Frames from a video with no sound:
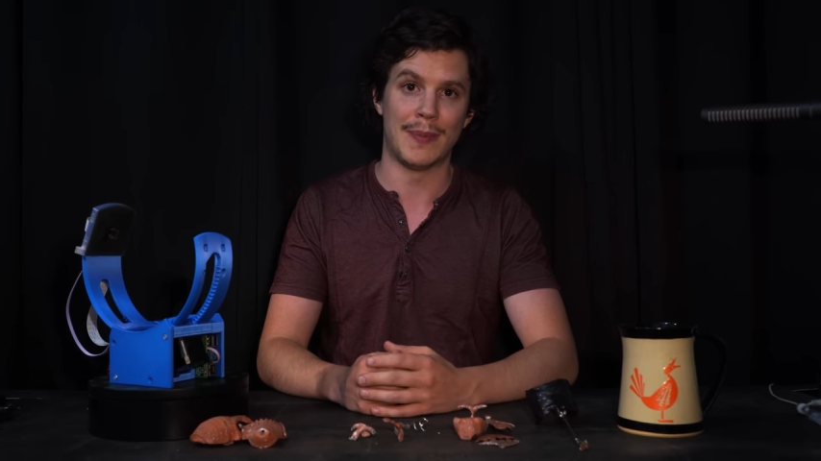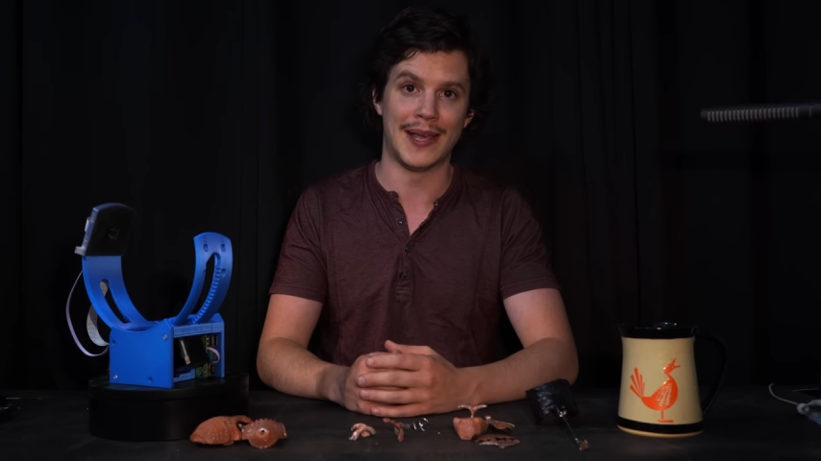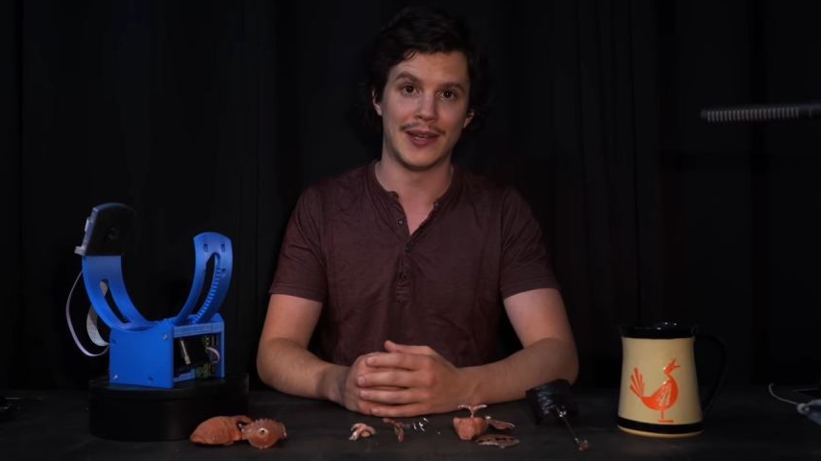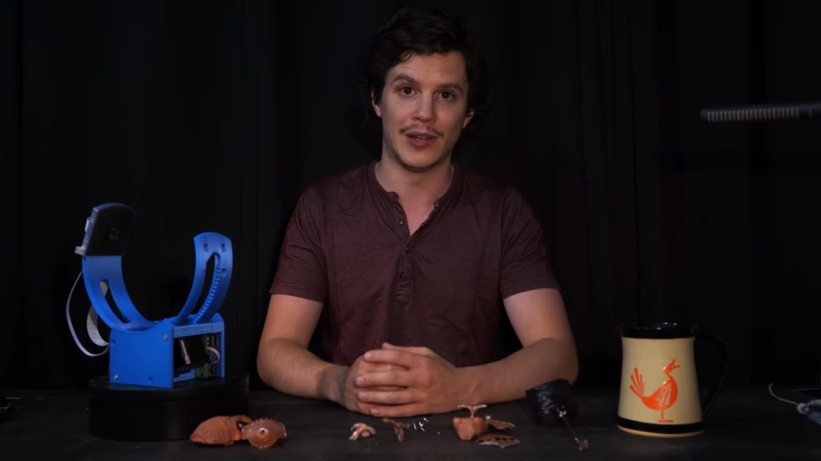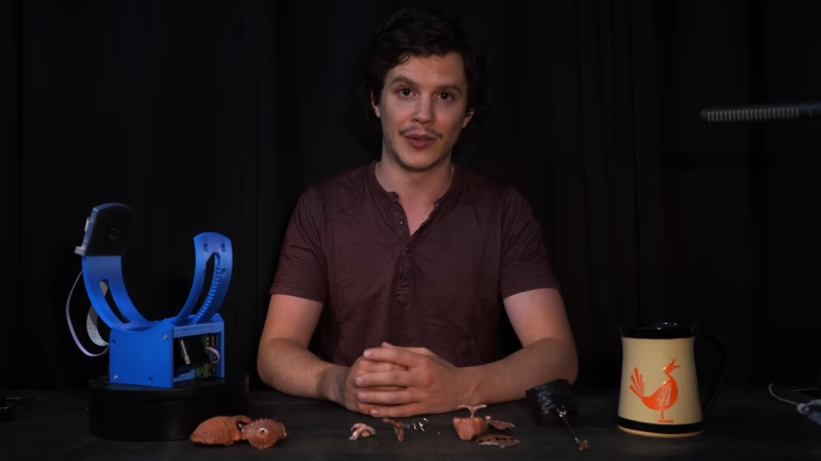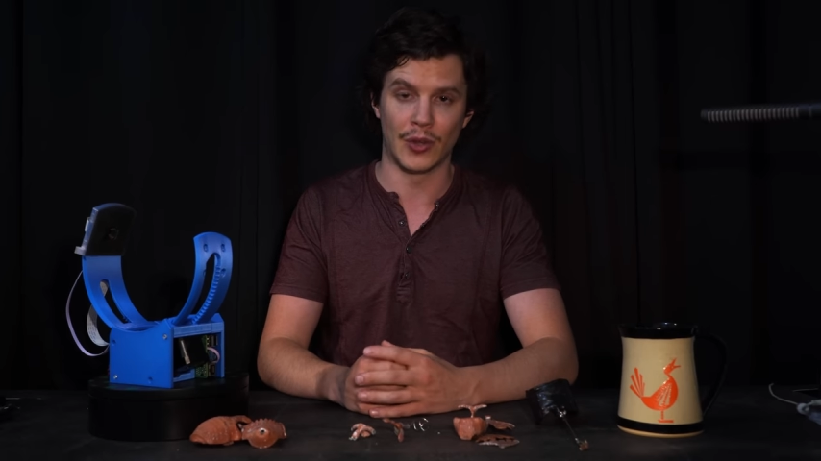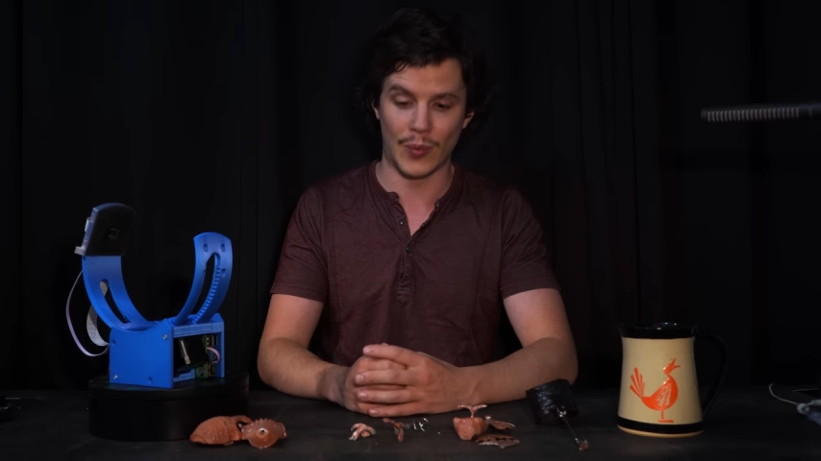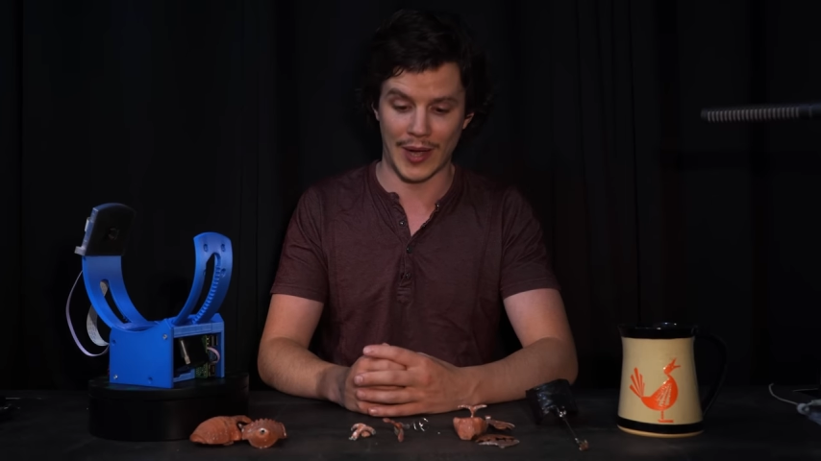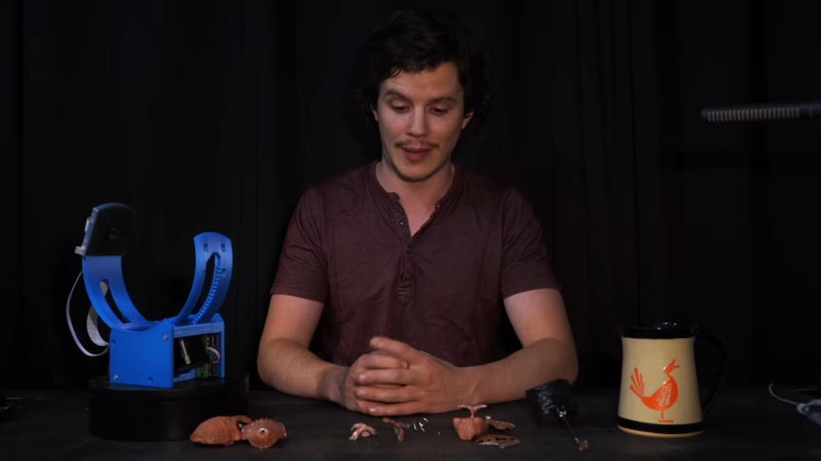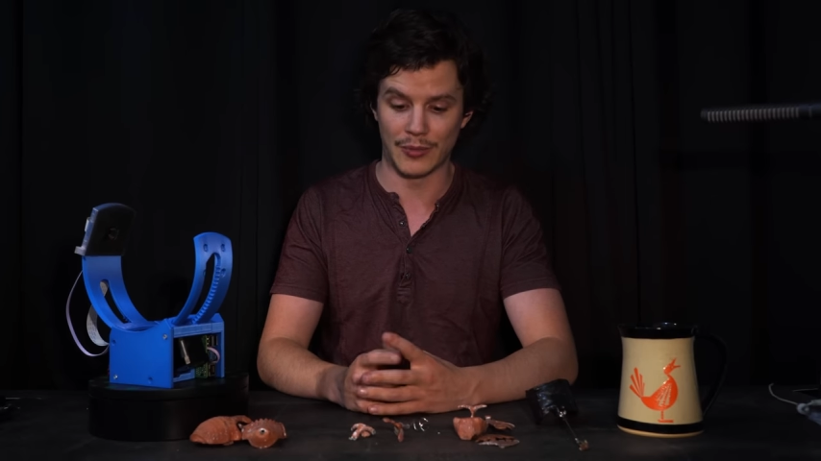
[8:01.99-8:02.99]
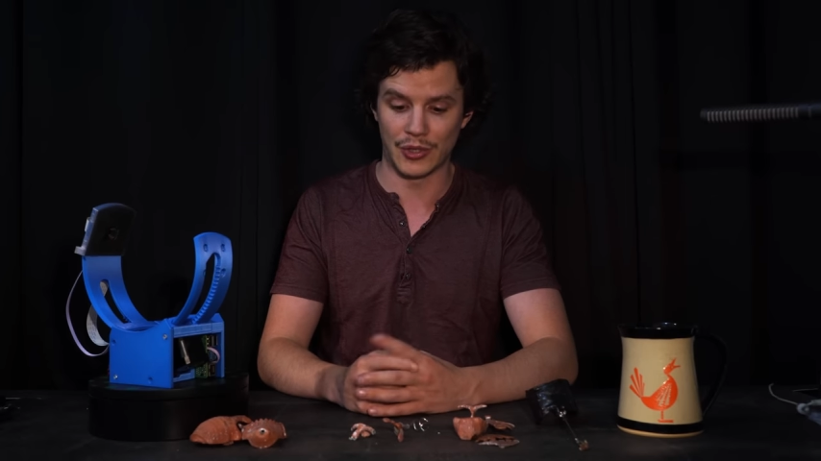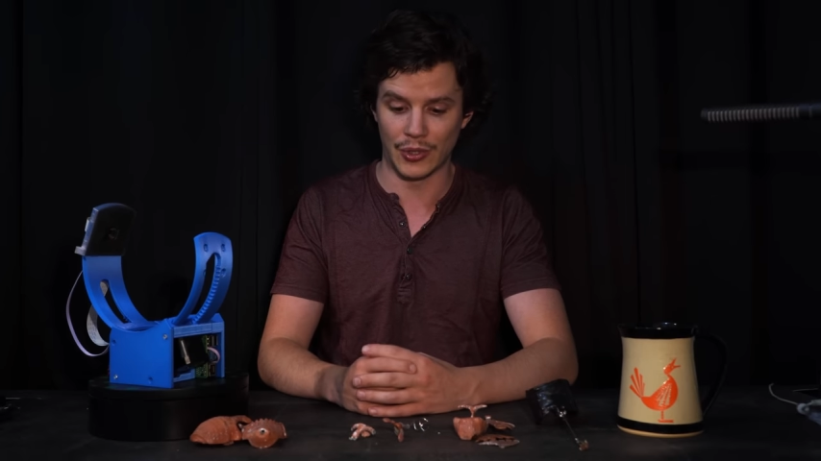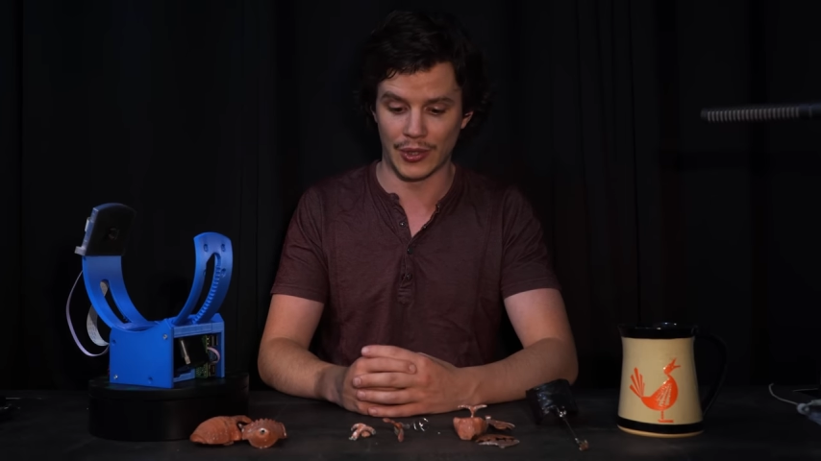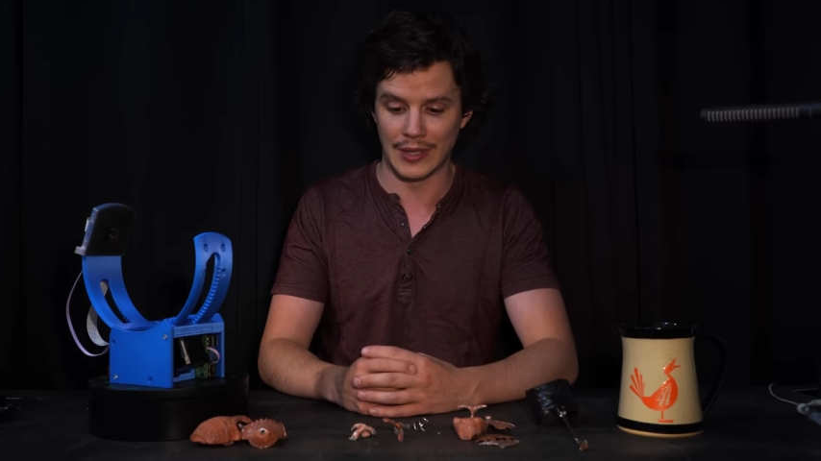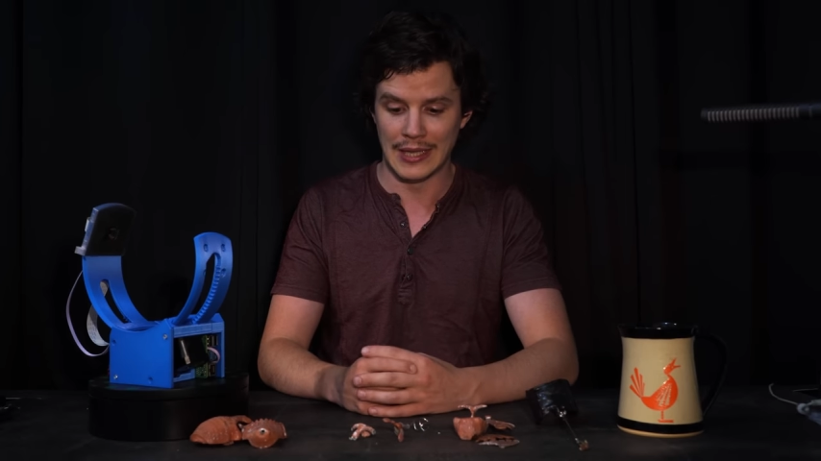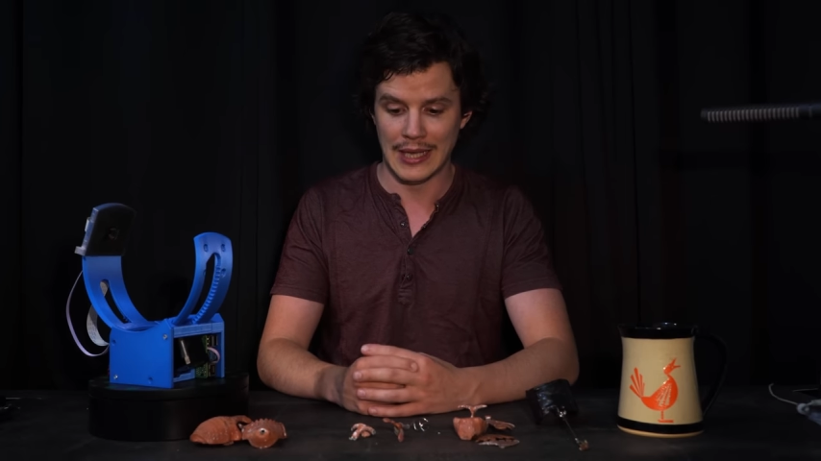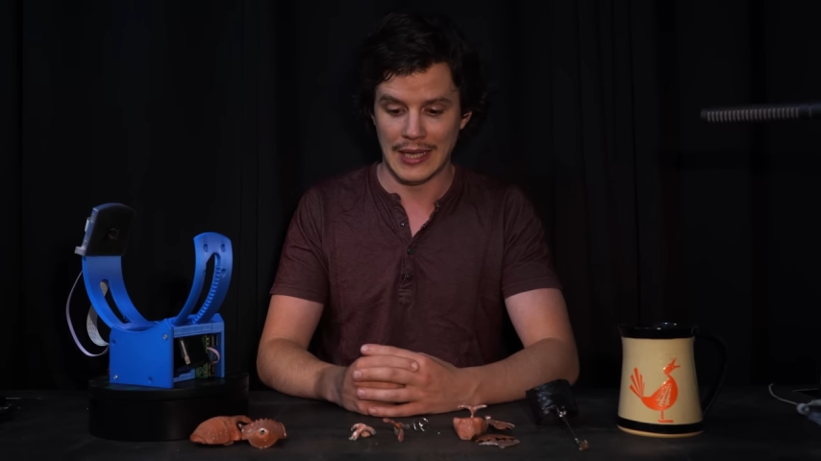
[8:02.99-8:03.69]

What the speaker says: made along the way, I'm sure.